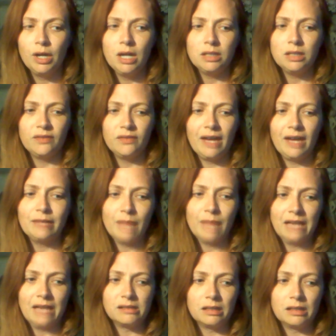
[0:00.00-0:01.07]
divine
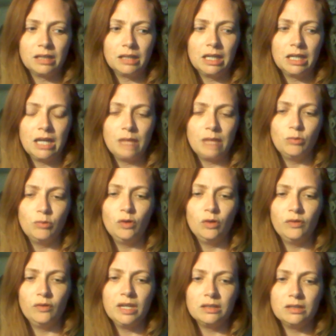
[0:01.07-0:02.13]
masculine and move
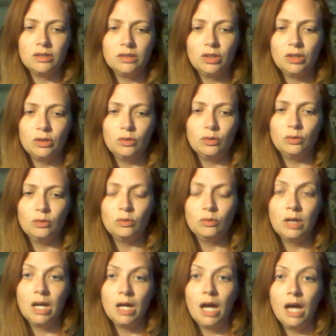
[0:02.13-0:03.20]
into
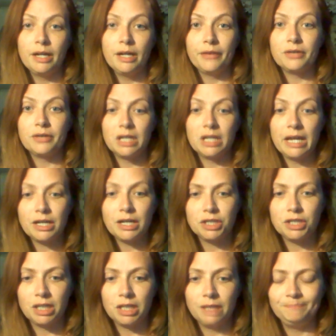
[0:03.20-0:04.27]
another
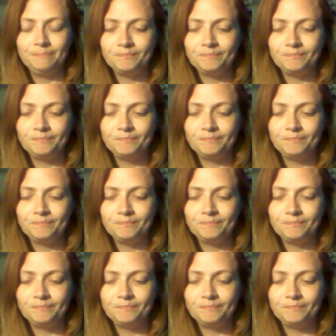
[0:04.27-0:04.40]
connection,